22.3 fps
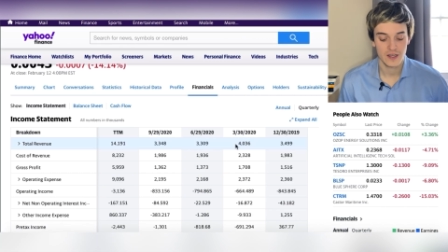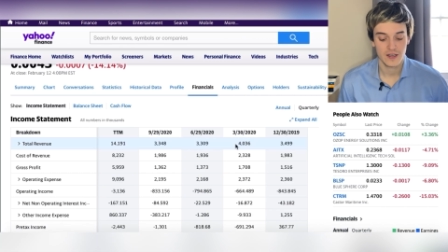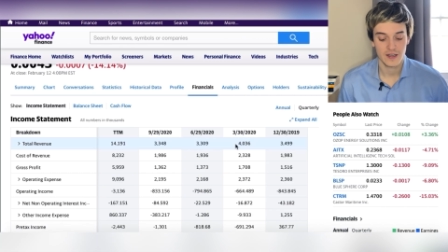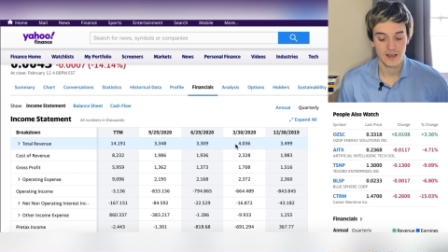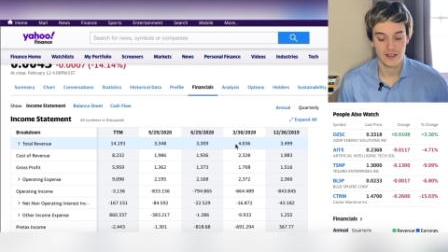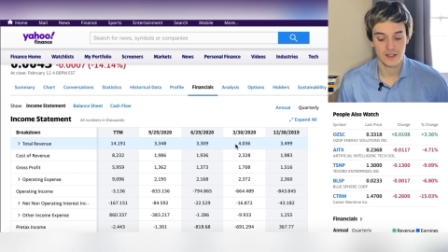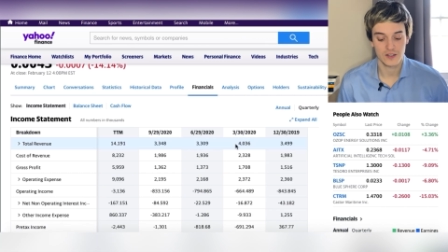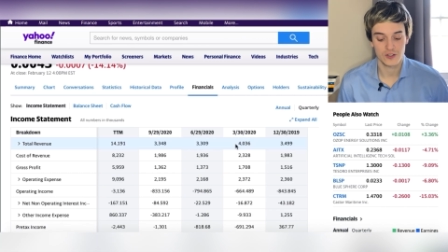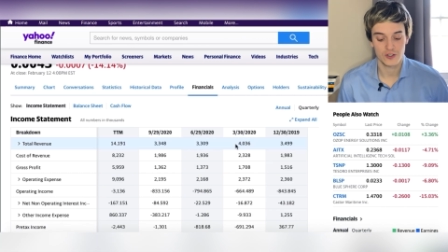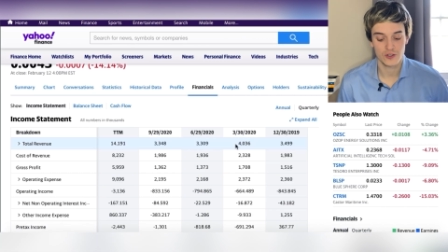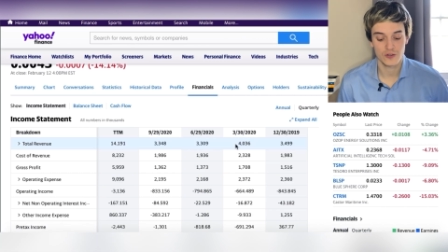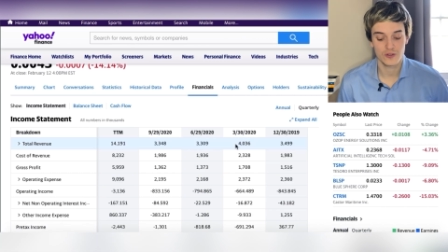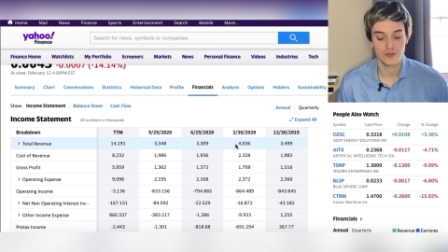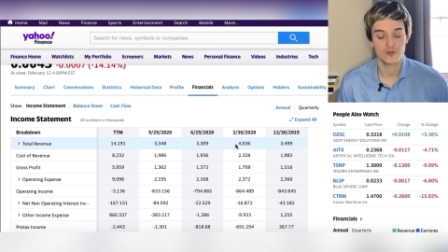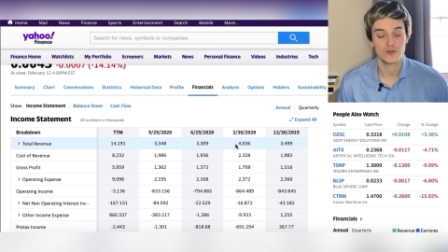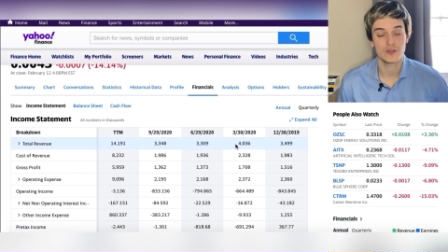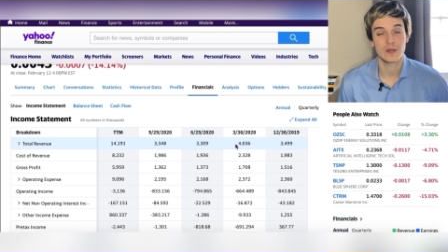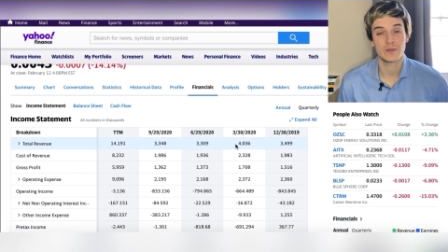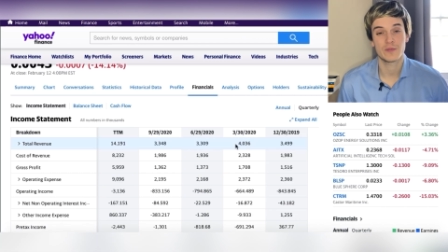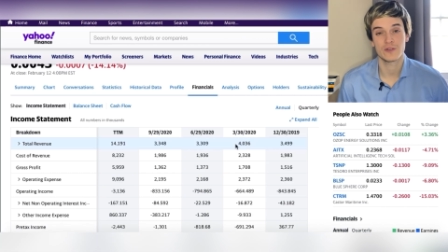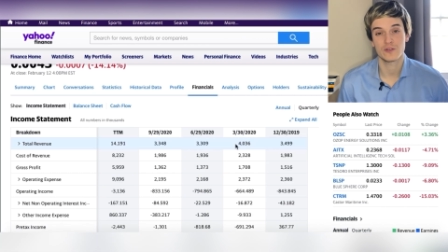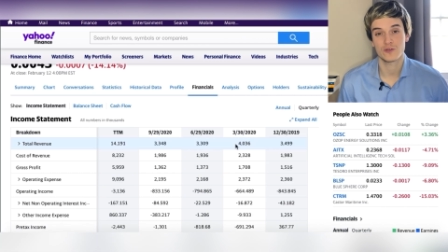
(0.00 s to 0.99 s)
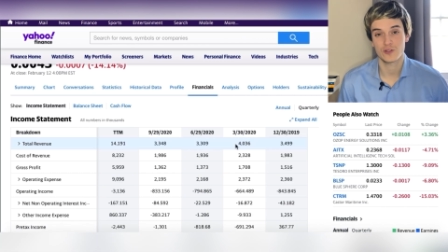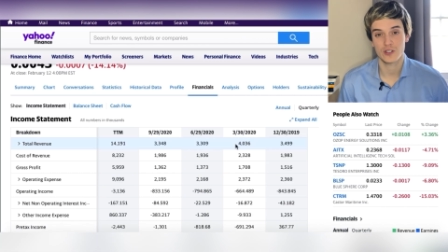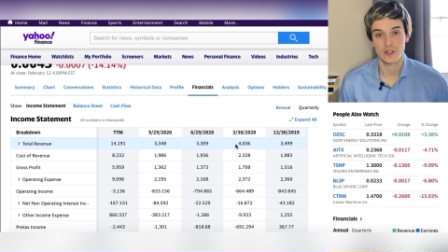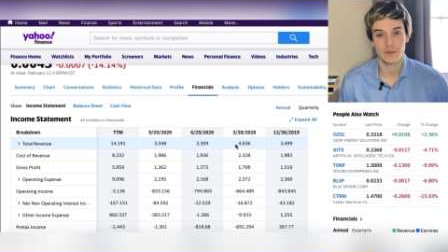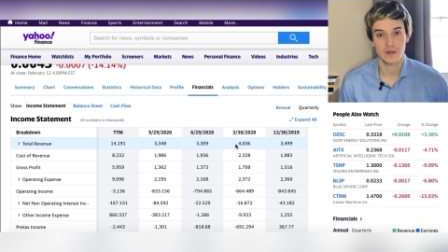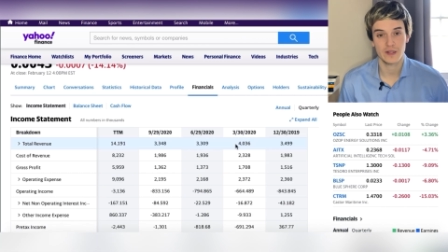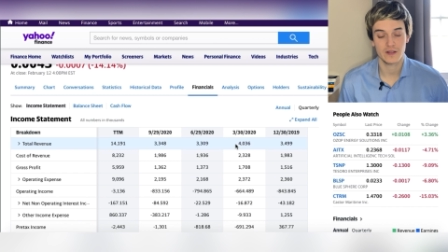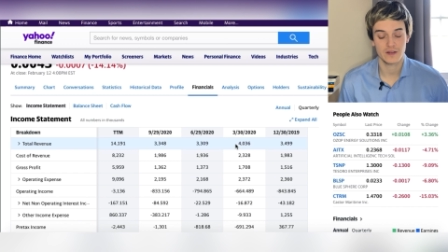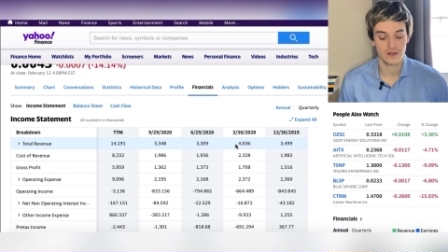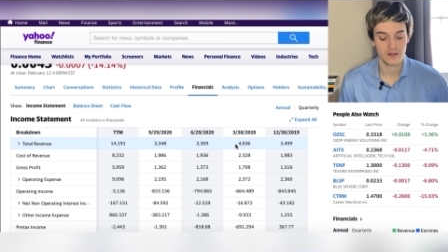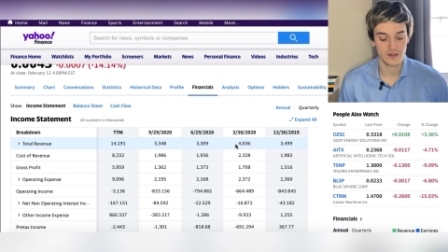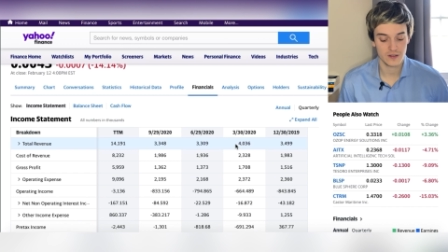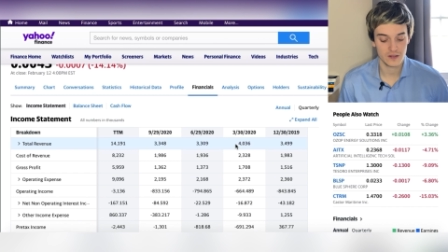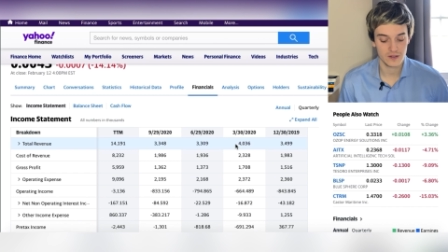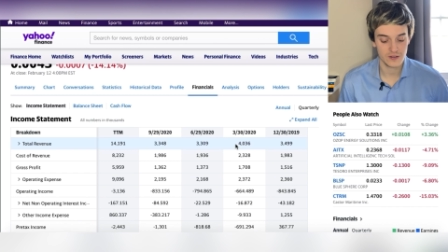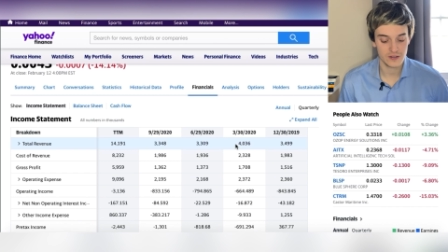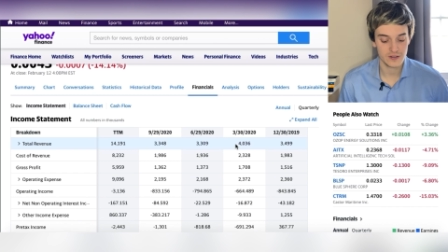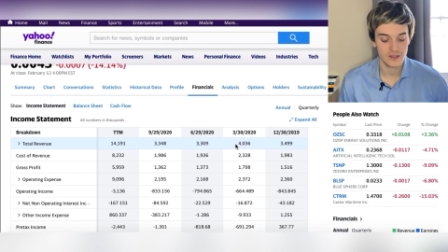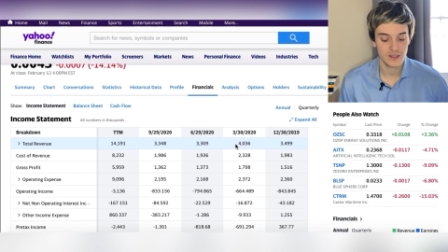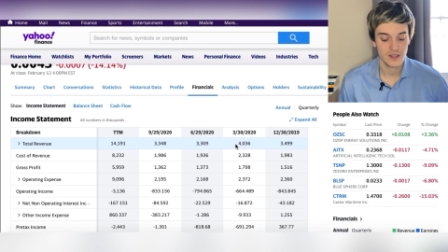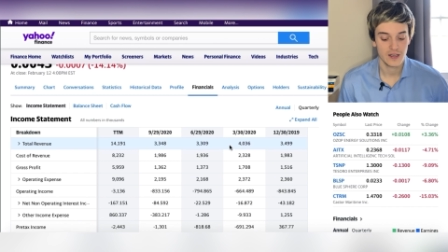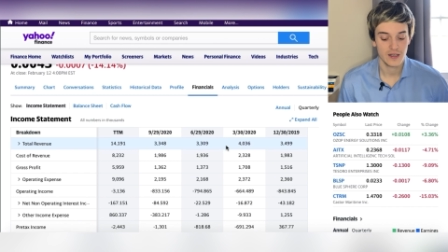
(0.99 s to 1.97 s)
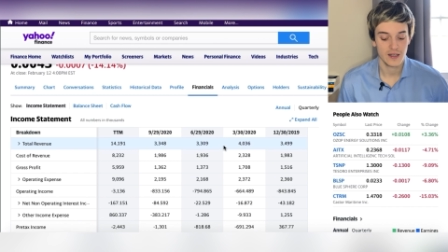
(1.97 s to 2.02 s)
in June $3.3 million,
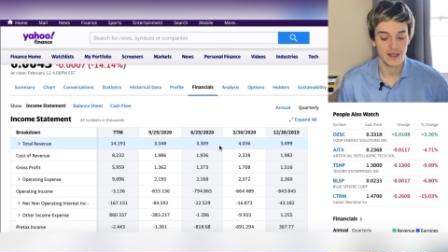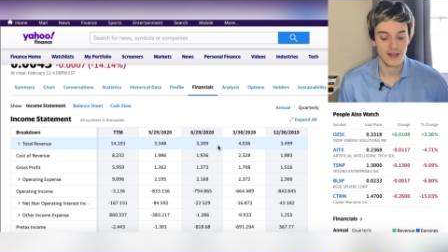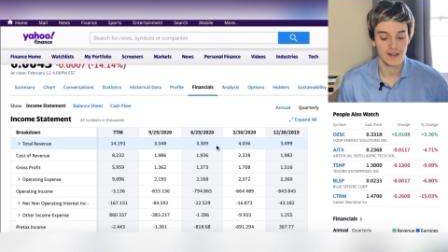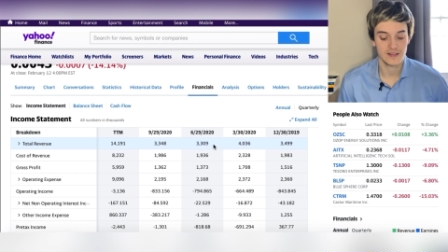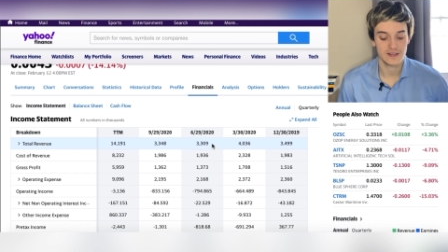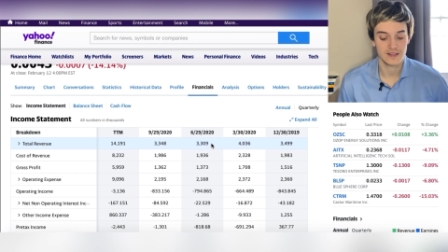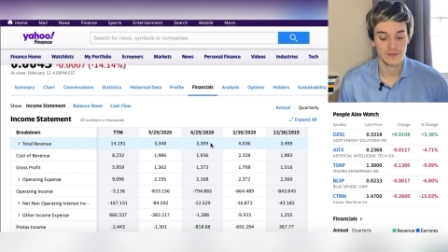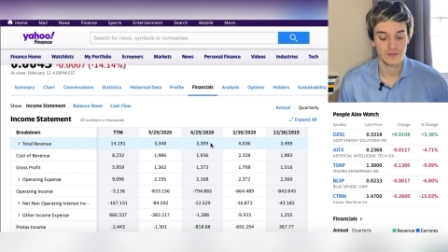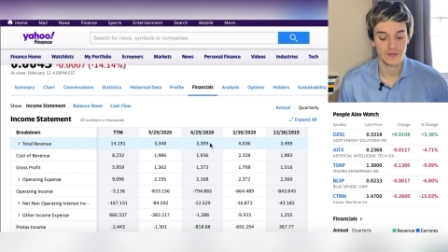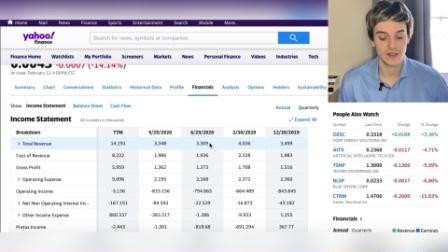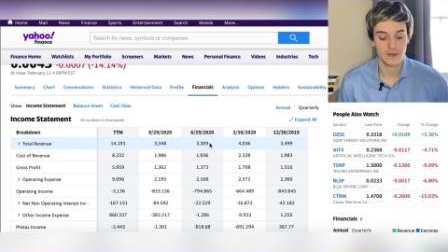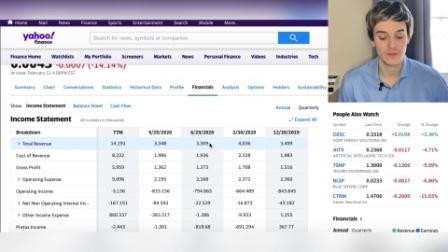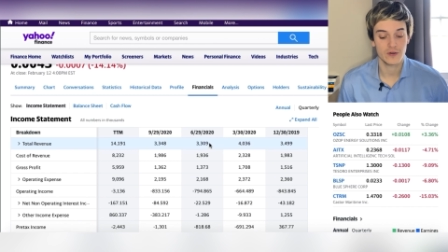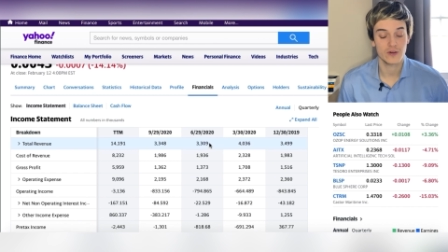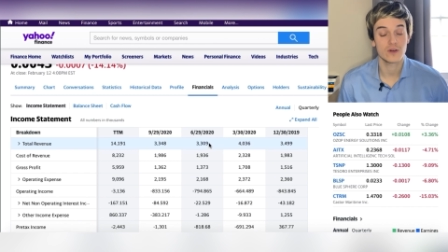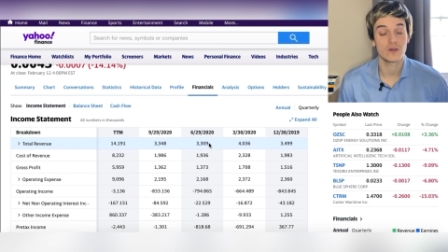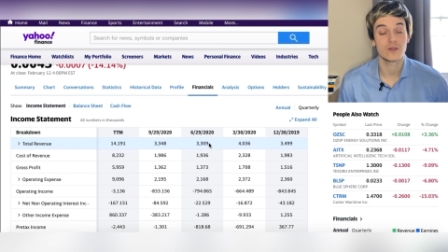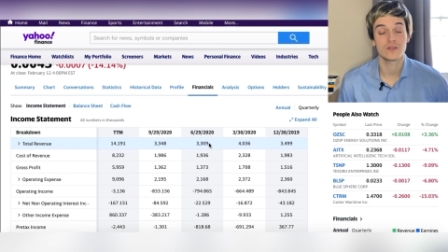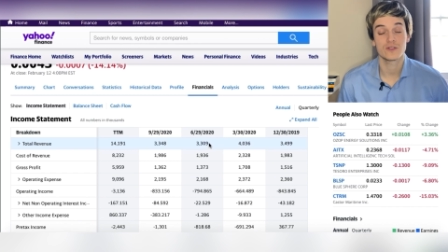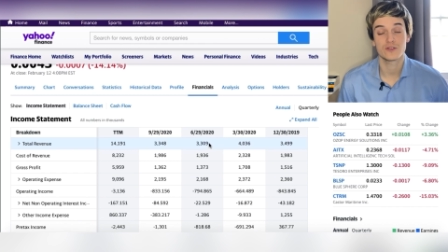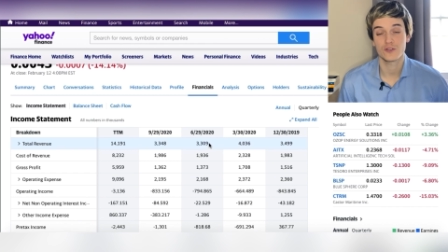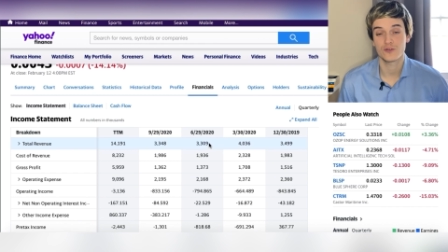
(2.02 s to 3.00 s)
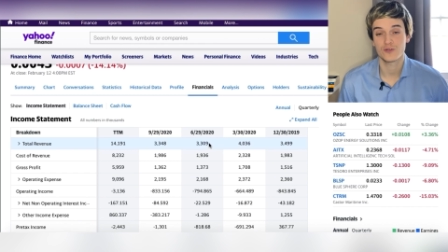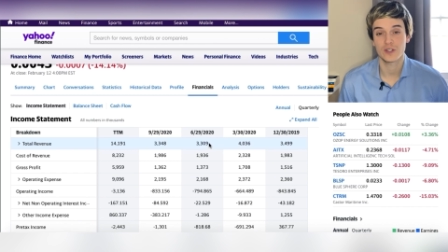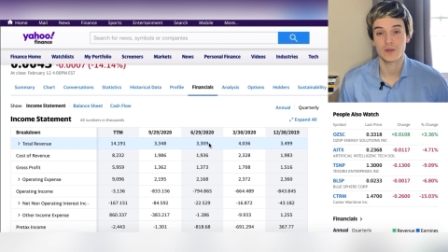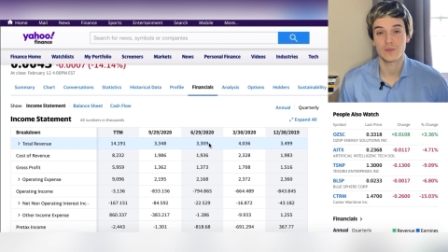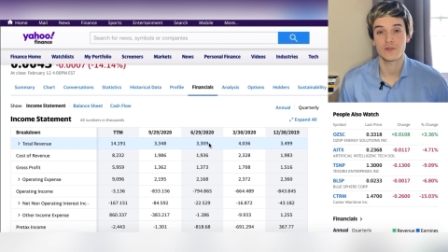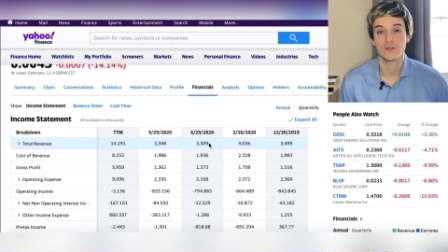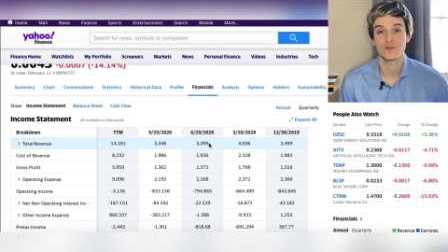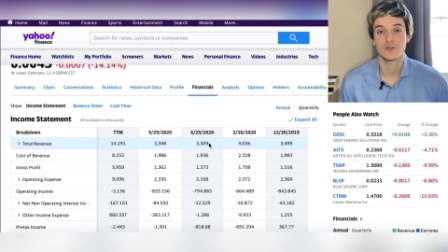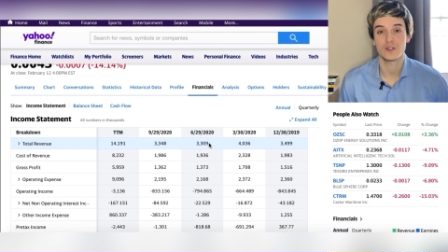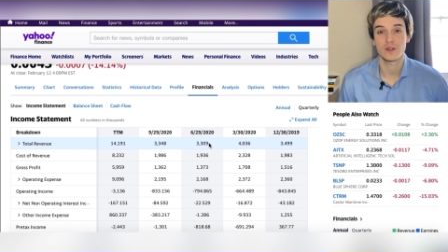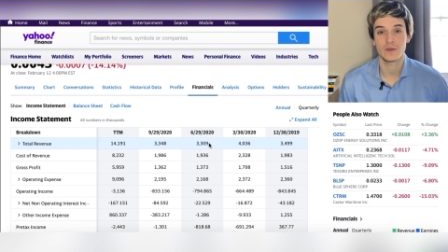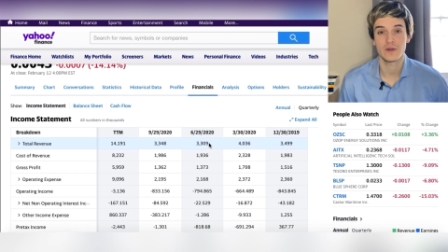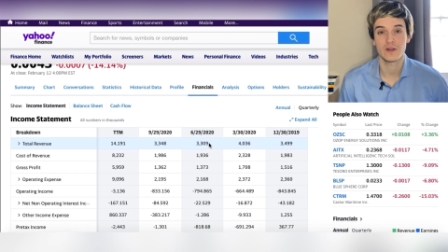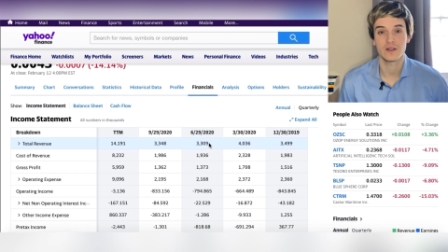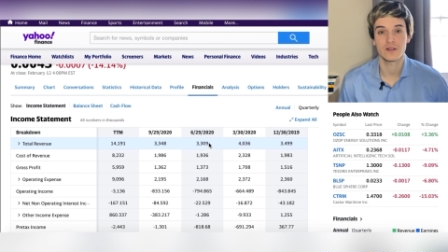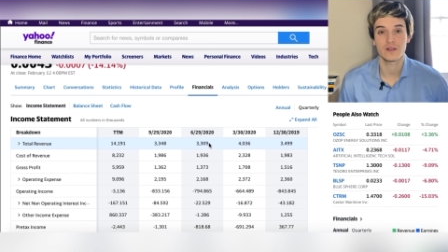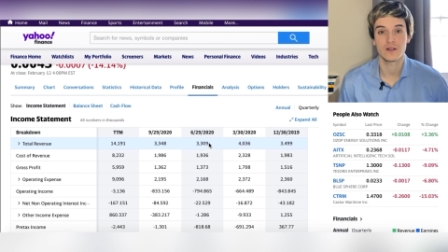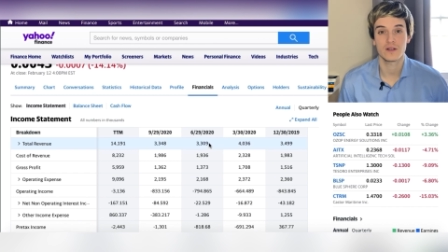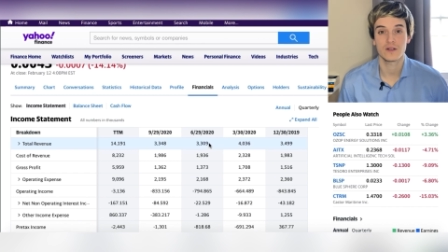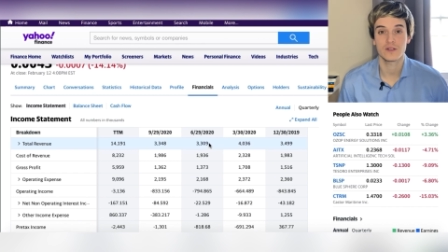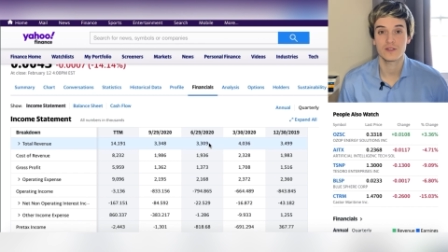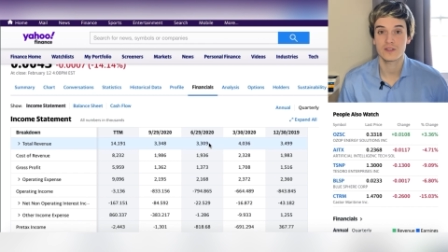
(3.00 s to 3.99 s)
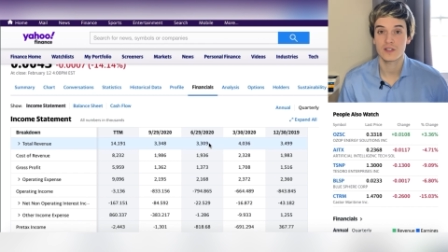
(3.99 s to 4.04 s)
and in September also $3.3
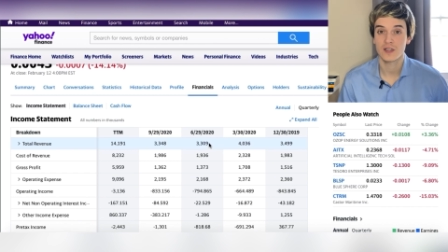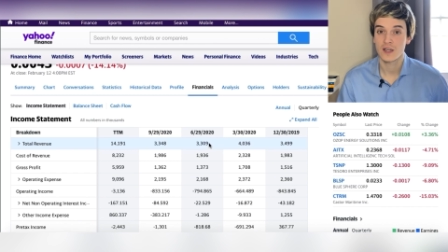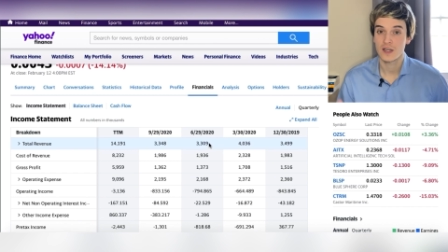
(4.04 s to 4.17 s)
million,